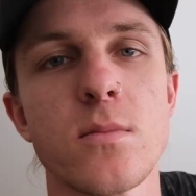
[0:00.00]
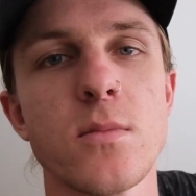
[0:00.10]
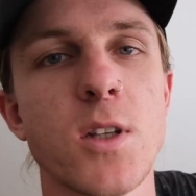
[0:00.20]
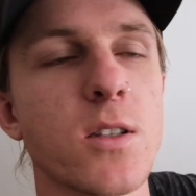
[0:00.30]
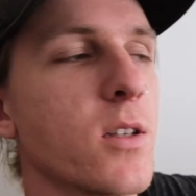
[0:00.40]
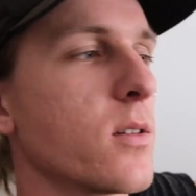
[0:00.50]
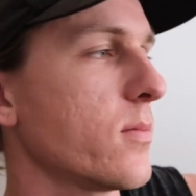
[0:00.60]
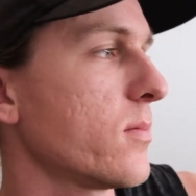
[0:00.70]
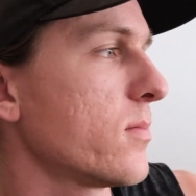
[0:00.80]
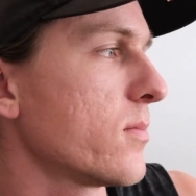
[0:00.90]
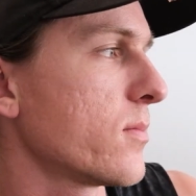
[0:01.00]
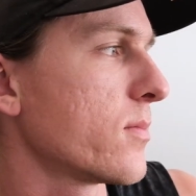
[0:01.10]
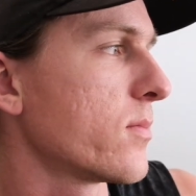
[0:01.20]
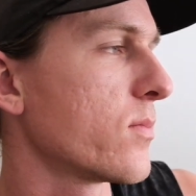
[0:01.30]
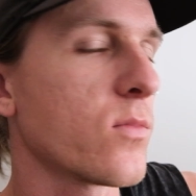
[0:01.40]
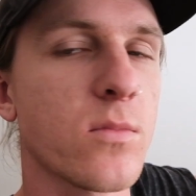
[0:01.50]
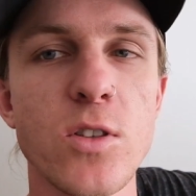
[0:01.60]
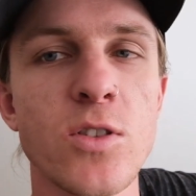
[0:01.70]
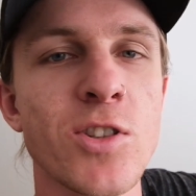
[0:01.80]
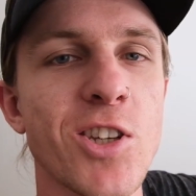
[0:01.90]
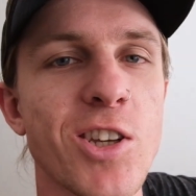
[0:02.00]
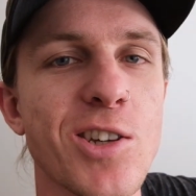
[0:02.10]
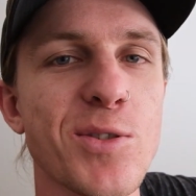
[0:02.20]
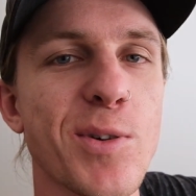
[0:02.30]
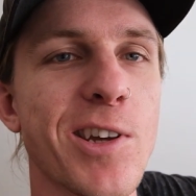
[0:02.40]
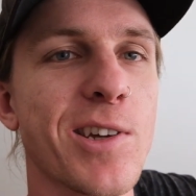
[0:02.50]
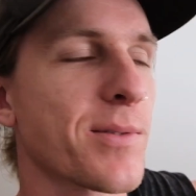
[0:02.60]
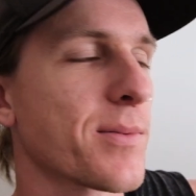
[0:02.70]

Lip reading: And that's it. I'll see you next week.